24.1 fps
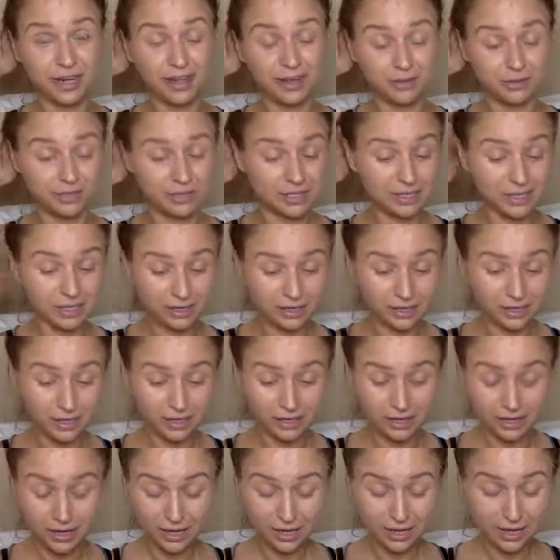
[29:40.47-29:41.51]
I was sitting there,
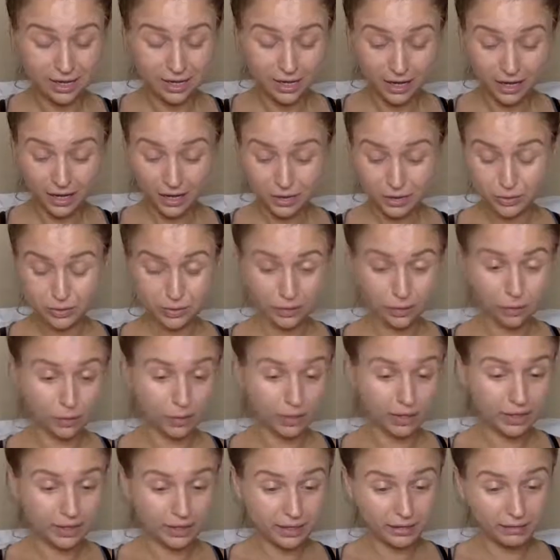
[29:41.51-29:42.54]
I was
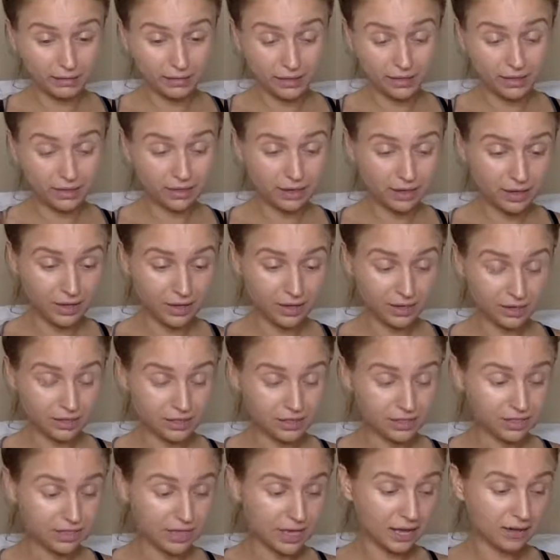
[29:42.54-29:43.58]
recording everything, and I
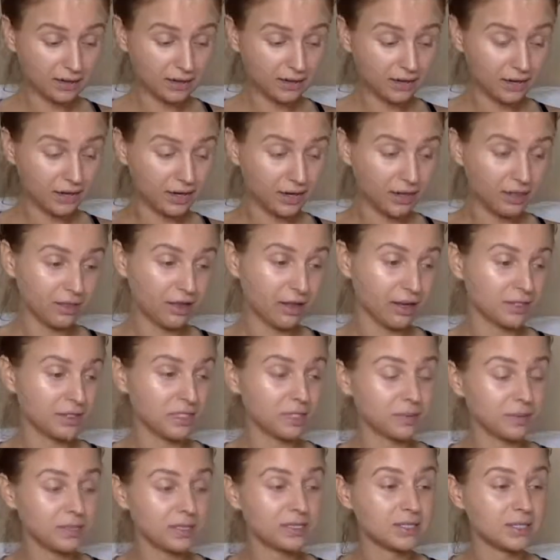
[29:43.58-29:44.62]
just sat there and I
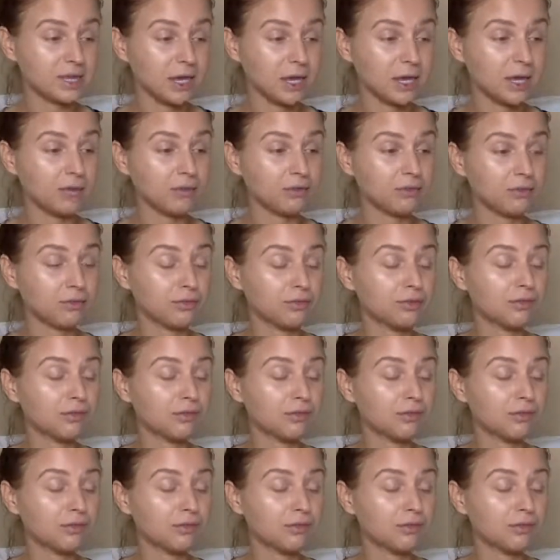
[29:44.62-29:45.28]
thought to myself,